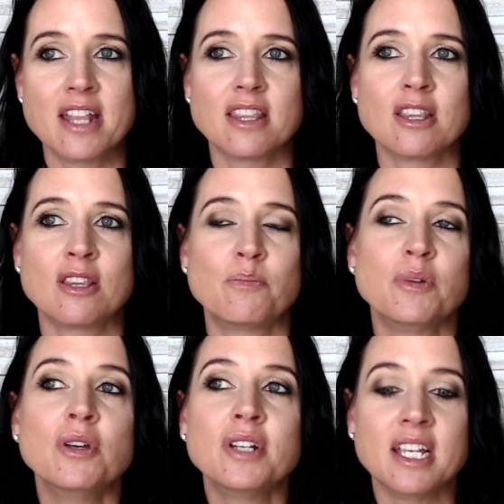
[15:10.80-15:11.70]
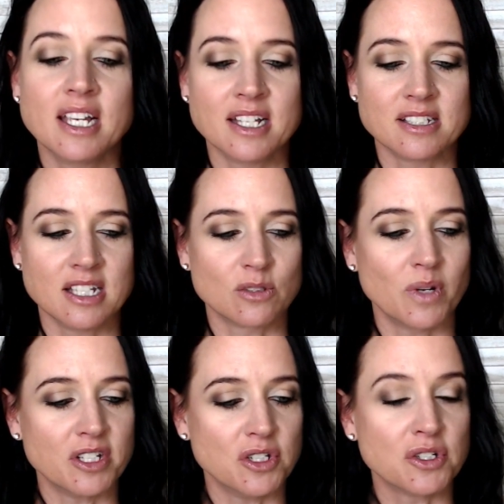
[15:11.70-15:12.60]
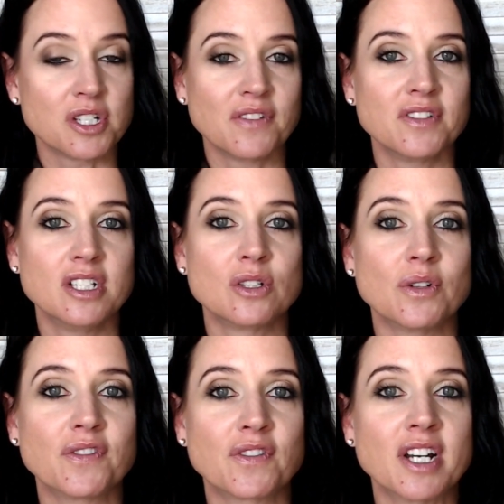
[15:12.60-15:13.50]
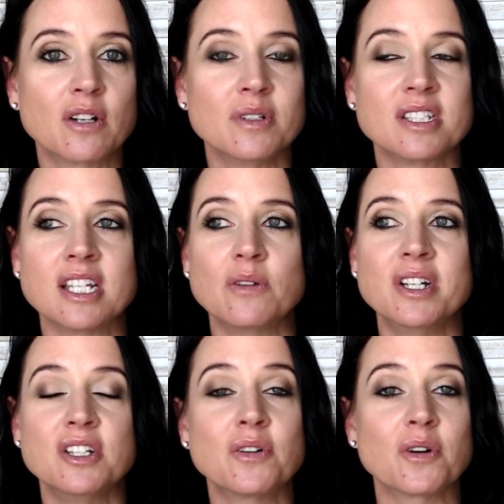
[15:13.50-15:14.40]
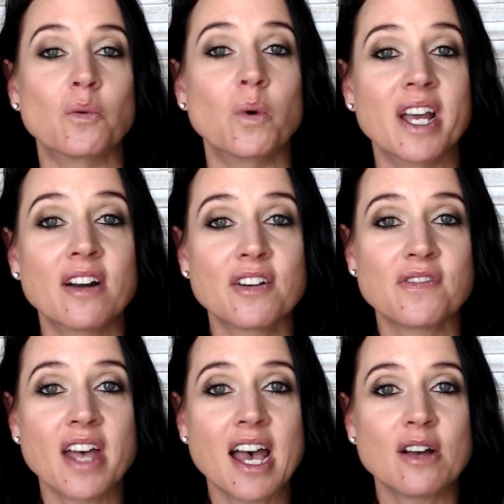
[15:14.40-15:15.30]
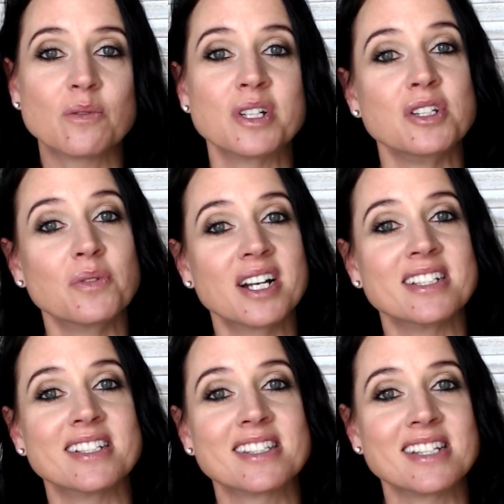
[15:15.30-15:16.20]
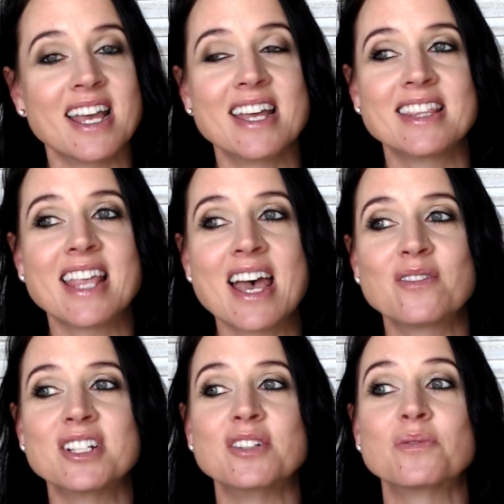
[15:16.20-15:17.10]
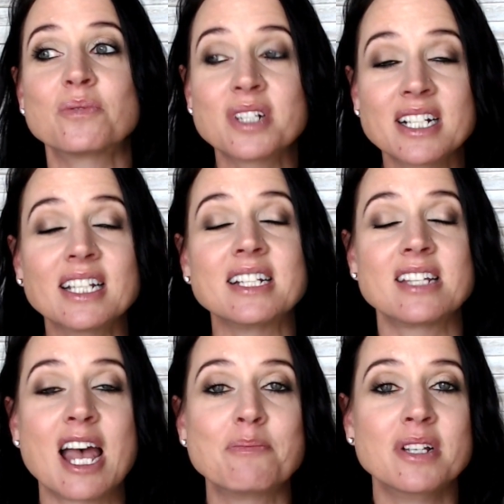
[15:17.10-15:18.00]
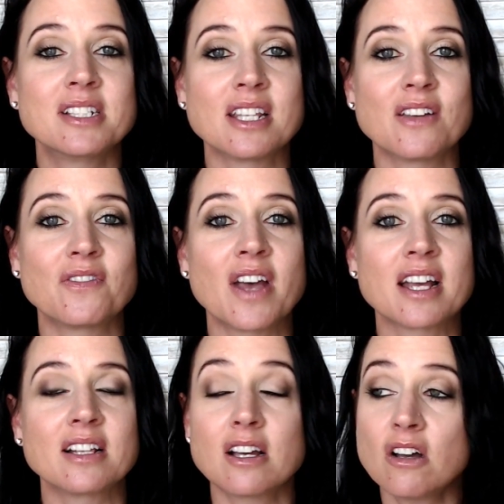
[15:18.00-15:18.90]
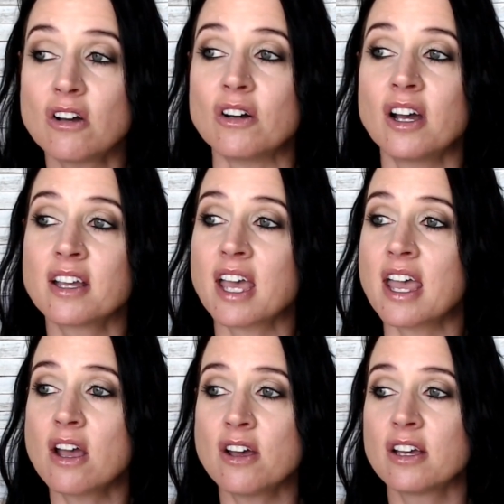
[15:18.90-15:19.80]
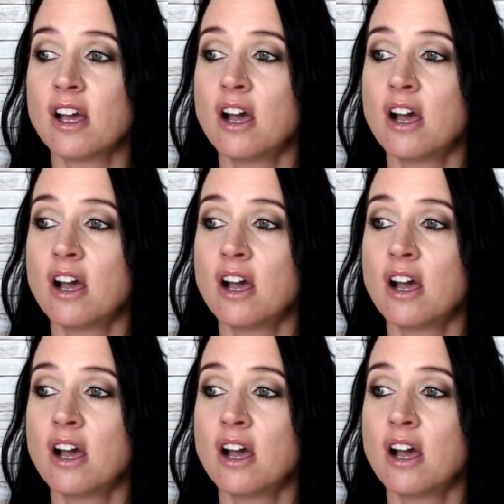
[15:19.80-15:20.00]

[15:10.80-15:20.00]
And the beauty is when you shift into a frequency, when you're aware of that, when you understand that, when you really tap into the fact like, oh, okay,